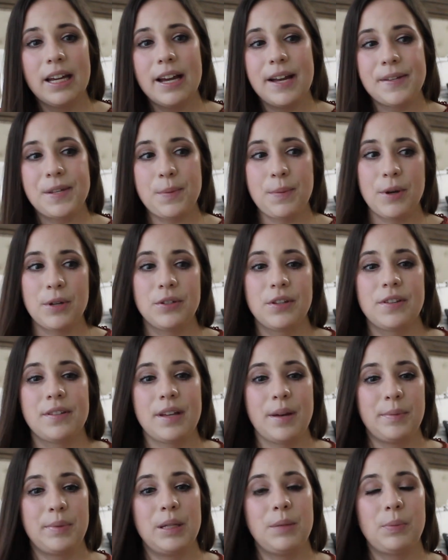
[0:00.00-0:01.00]
as opposed to
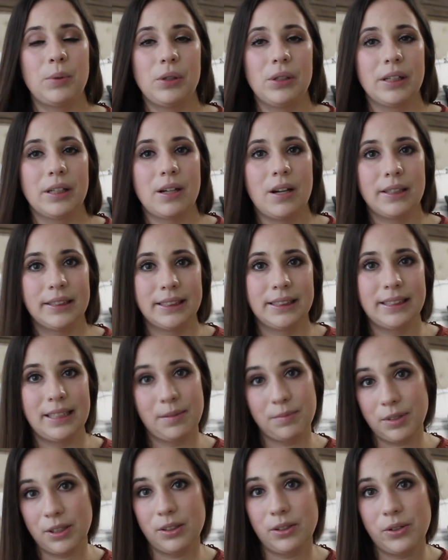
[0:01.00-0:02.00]
some people, it causes
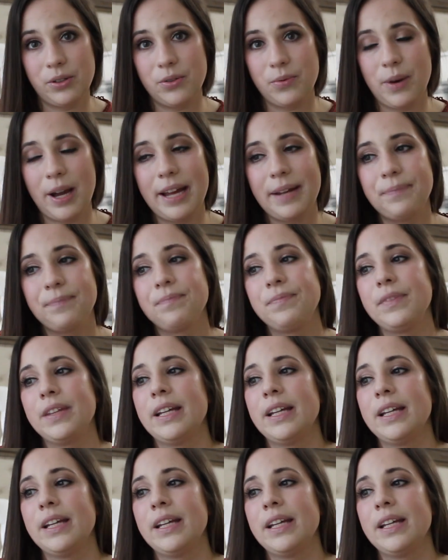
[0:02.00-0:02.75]
them to lose weight.